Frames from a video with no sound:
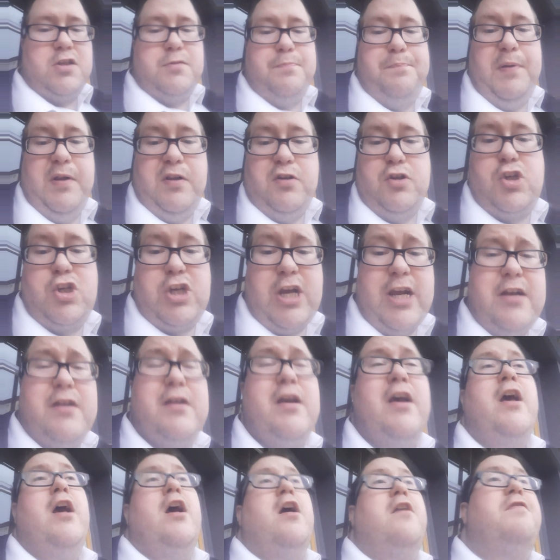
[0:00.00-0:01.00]
bullshit,
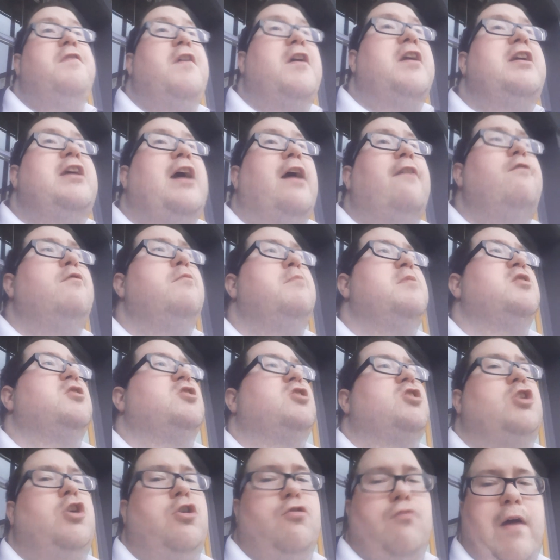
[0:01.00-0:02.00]
the government's
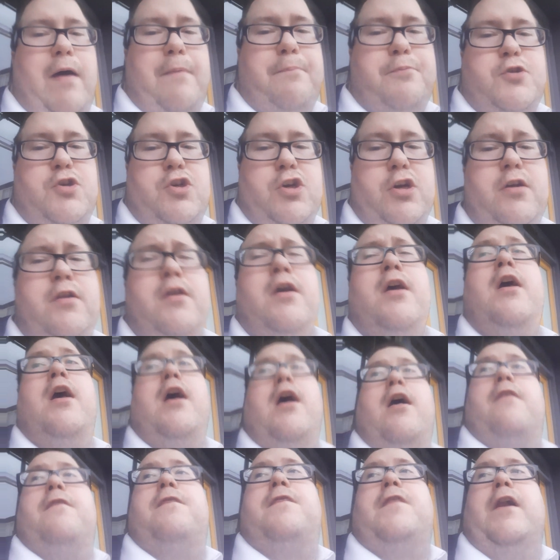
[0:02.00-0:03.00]
corruption,
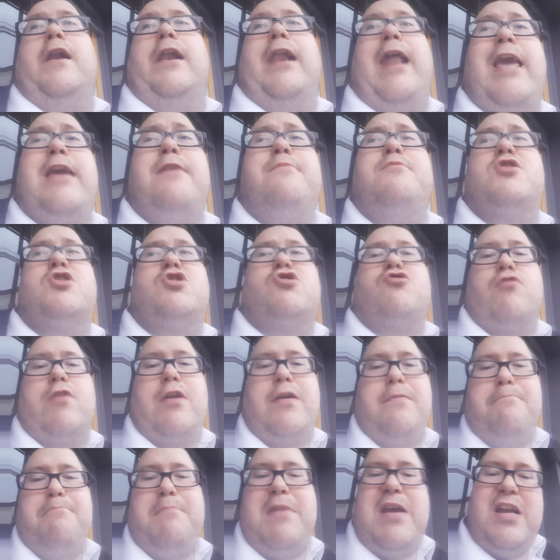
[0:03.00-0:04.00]
the
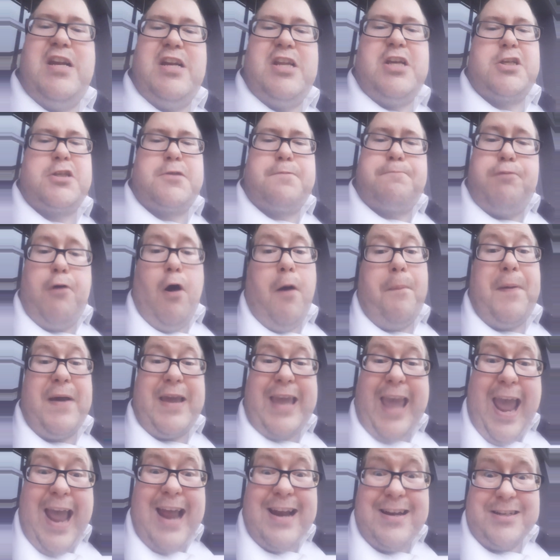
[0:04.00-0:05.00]
mainstream media's
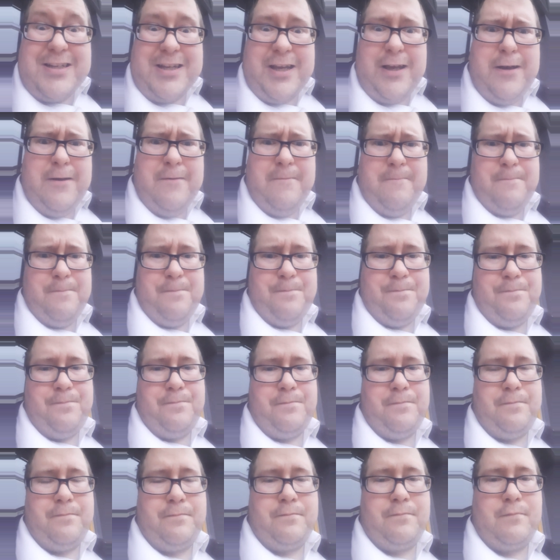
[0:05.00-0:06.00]
propaganda,
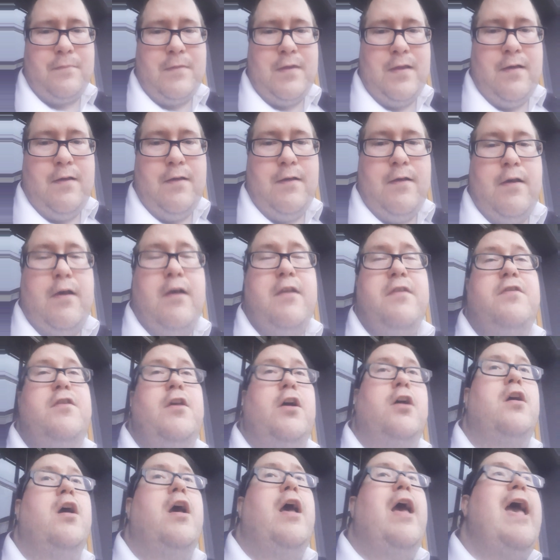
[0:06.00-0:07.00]

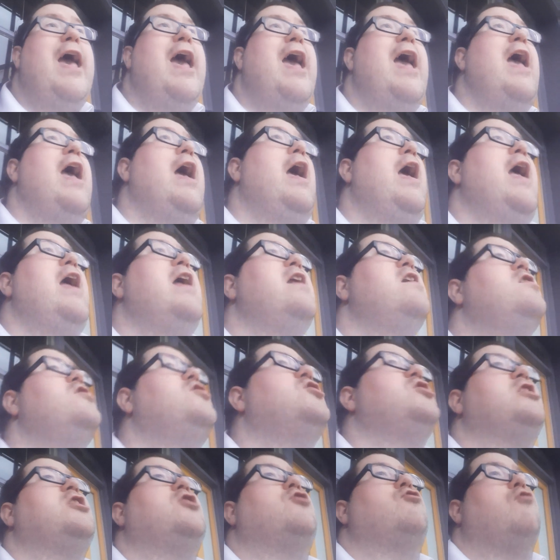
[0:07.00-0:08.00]
the
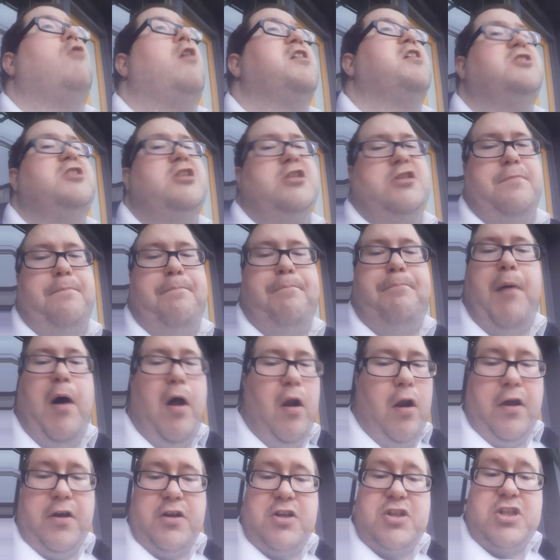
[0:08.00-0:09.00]
energy crisis
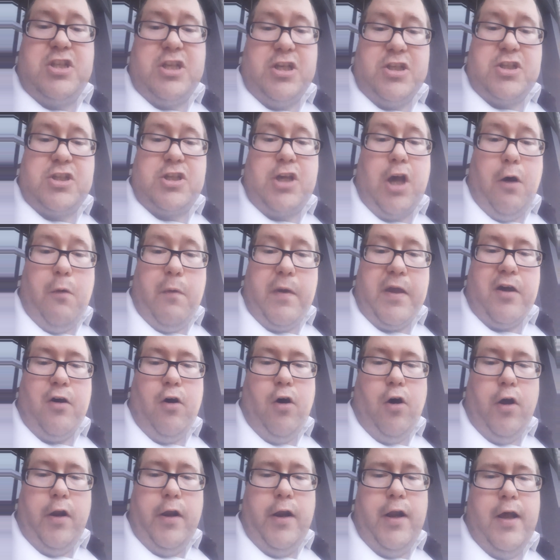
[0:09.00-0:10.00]
bollocks that's going
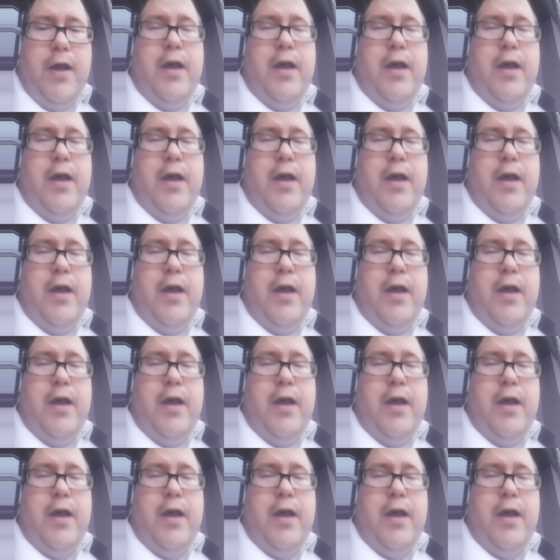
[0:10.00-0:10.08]
on,